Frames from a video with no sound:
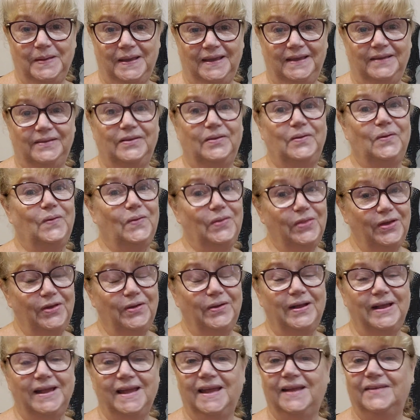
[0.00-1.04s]
bear, although
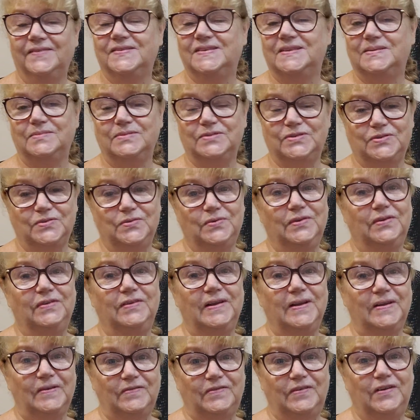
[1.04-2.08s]
I have some
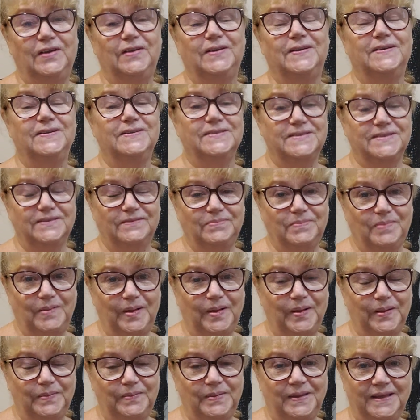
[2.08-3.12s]
terrific photos of
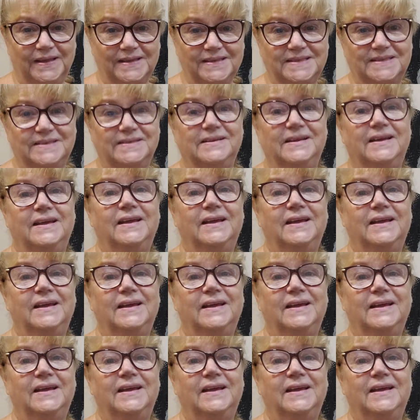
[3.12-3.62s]
polar bears.